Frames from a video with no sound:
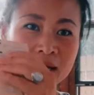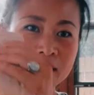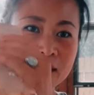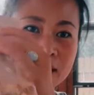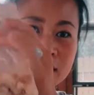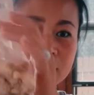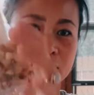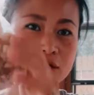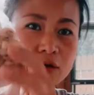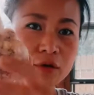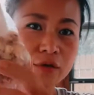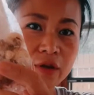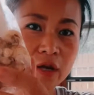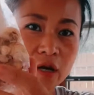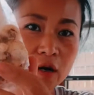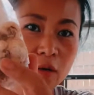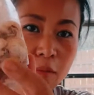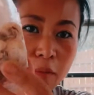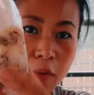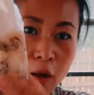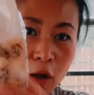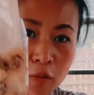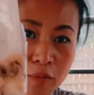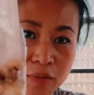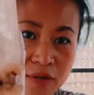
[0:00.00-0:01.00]
So their
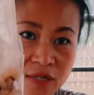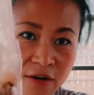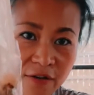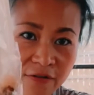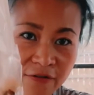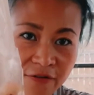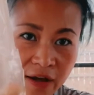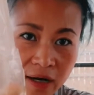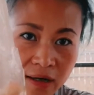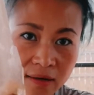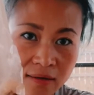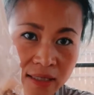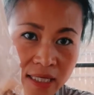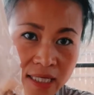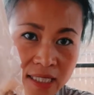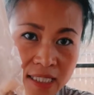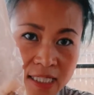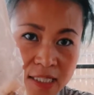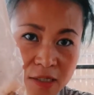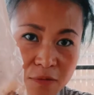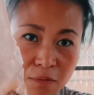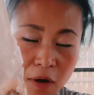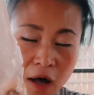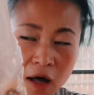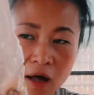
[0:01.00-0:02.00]
bulbs are fairly
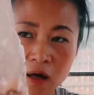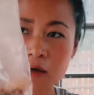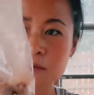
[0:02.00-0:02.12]
small.